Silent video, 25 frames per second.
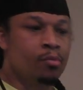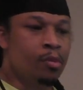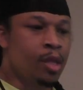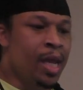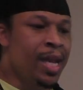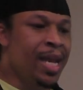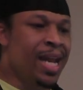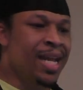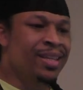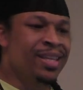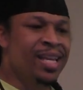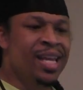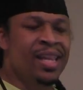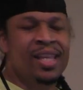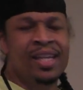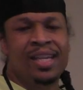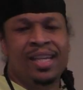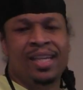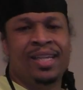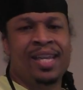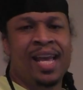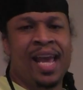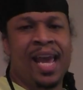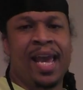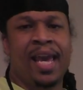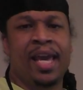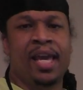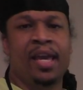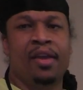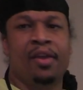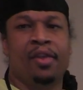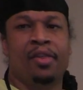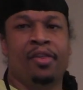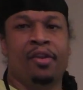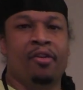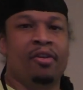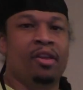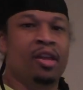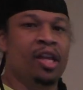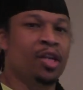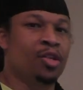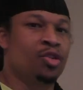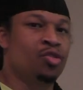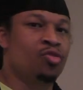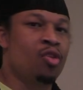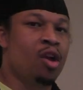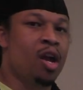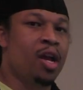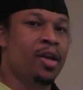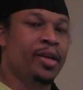And at the end of the day, they're
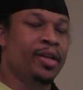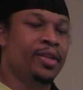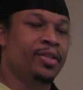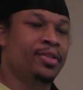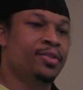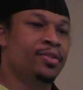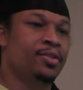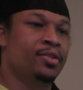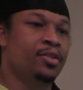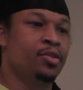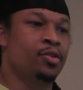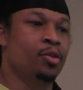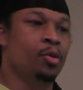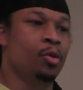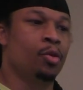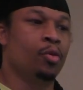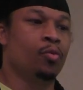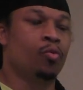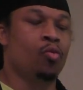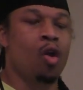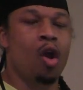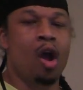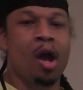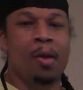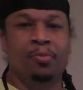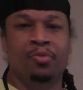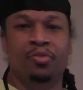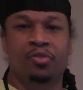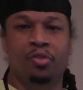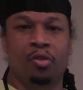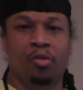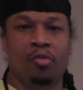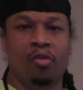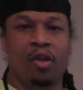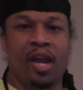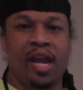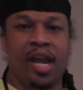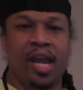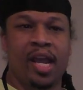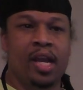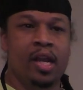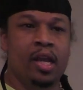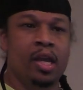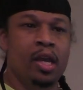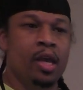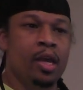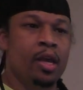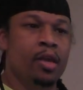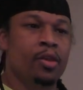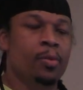electronics. You know, the ROMs degrade,
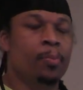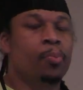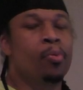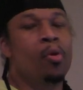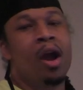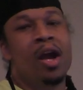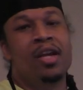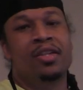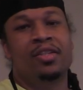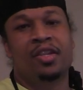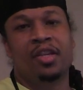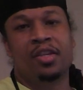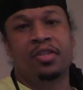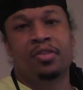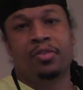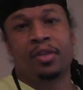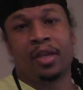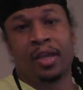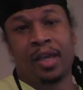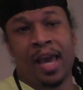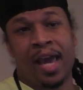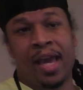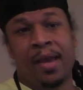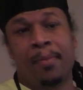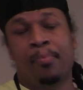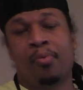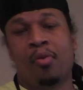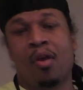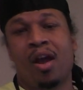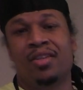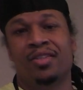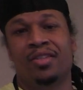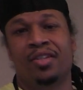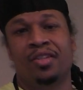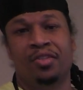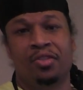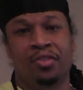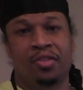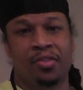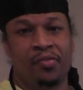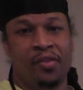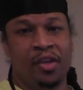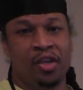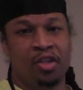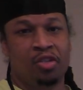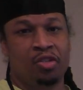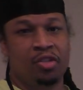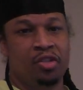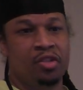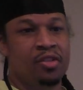the process, the game processes
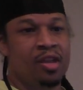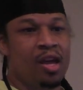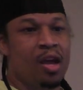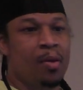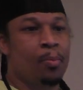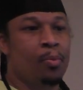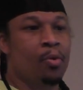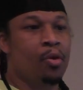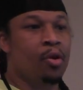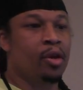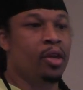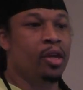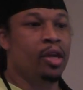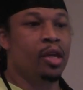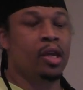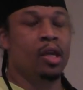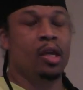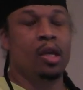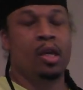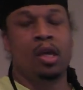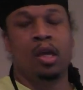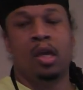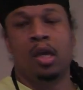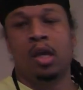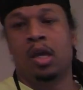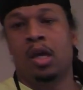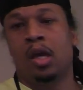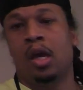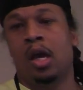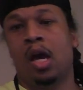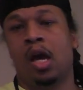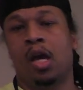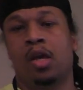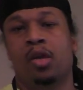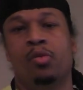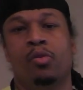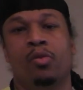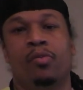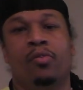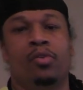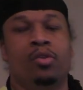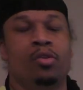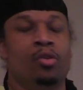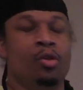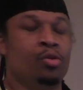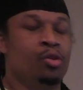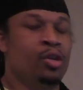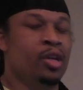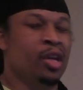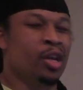eventually stop working. Uh, you, you
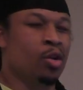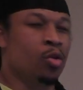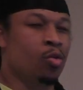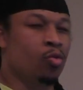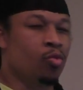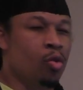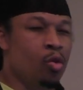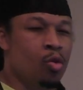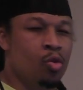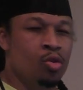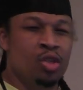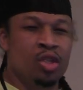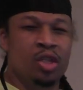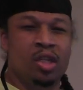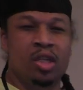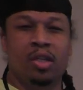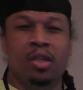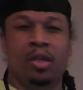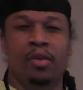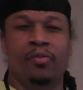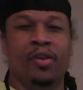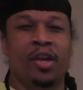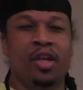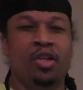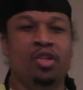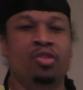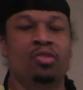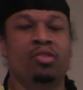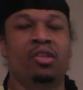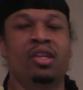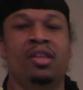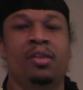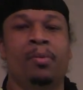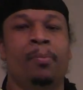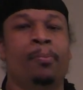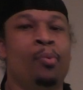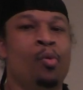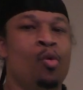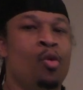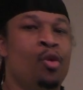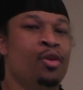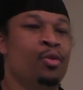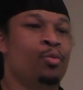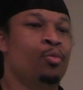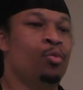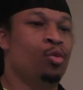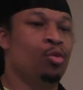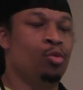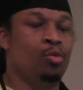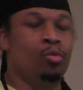know, you get corrosion. Eventually, the
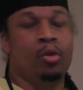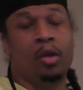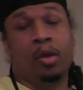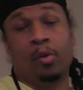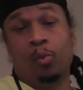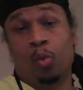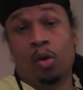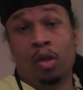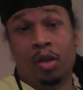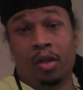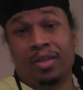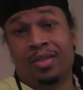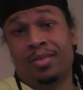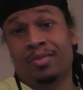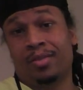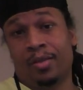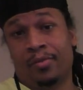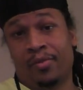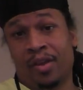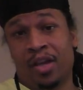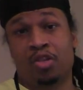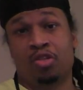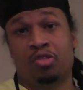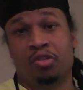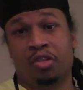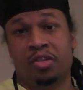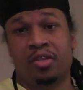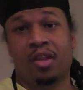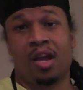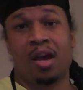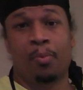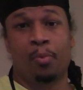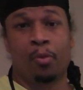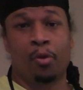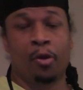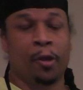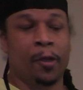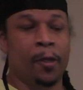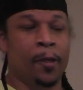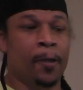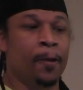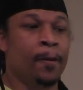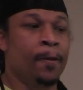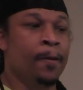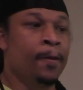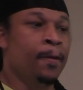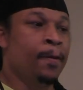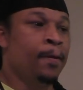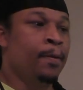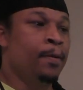board will, will eventually stop working.
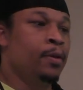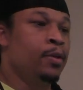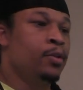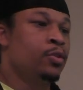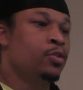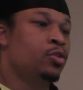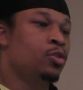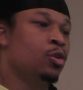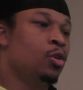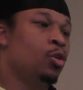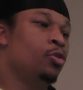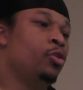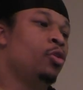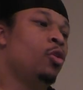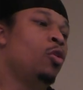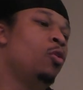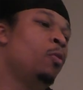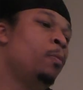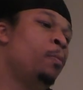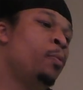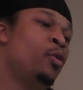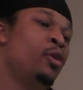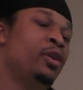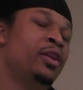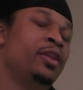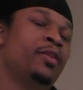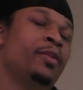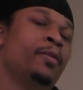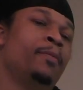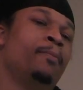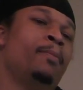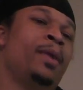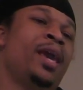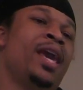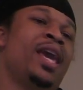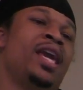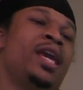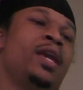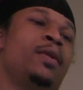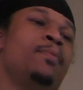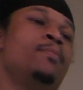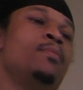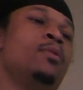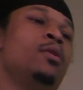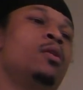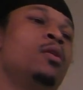So the whole point of the MAME